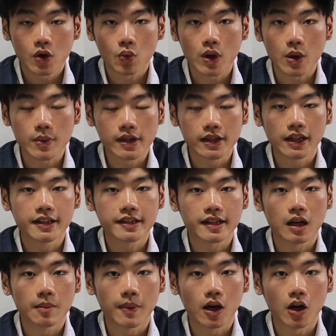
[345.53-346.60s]
where we learned
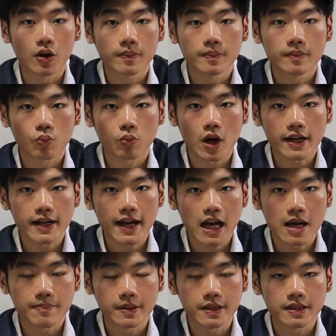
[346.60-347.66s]
about what
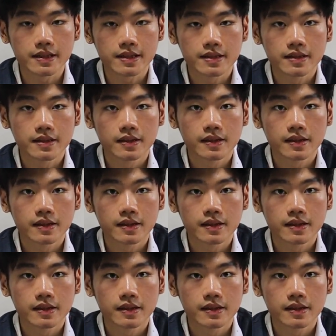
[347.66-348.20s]
happens